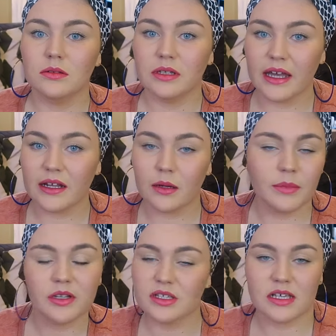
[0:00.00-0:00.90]
later
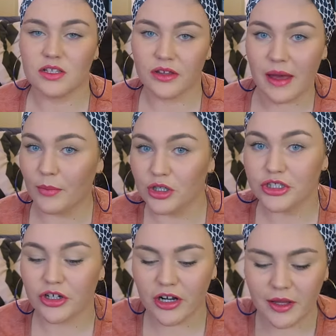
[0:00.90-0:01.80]
because there's not that
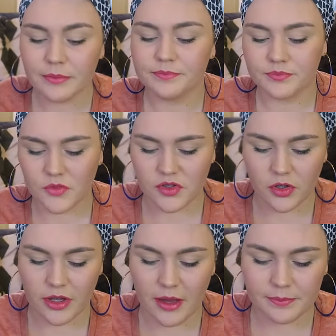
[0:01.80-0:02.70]
moisture in it.
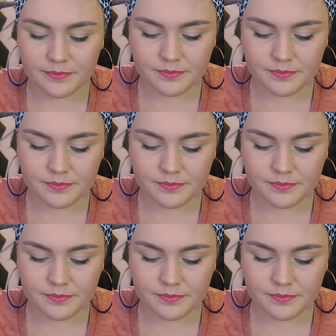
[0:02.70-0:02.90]
So yeah.